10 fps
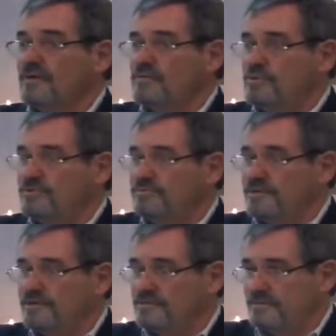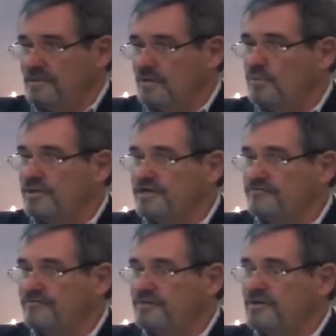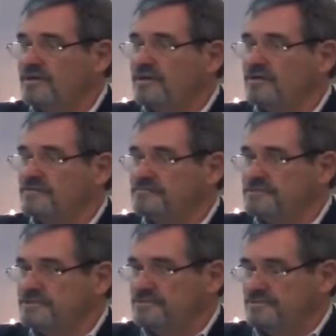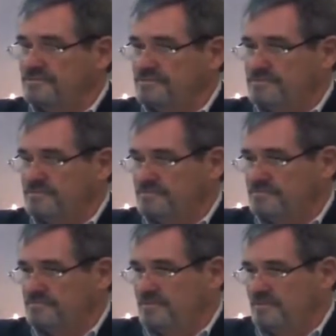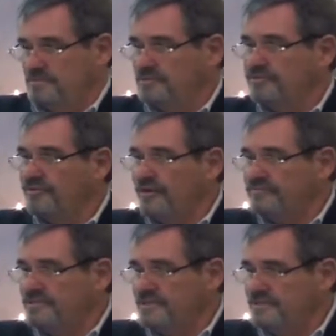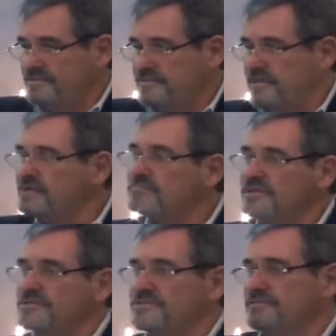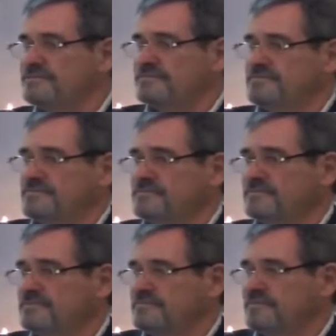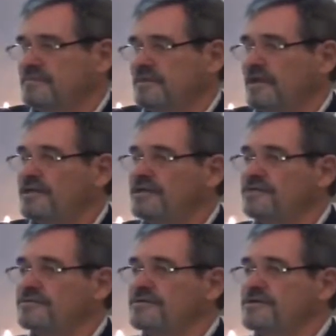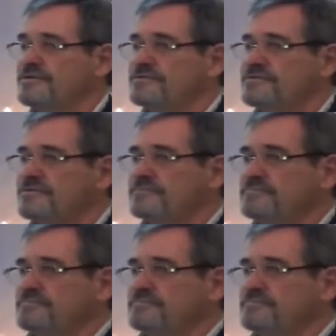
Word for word: There will be a wave of souls that will gravitate to that place and heal that earth.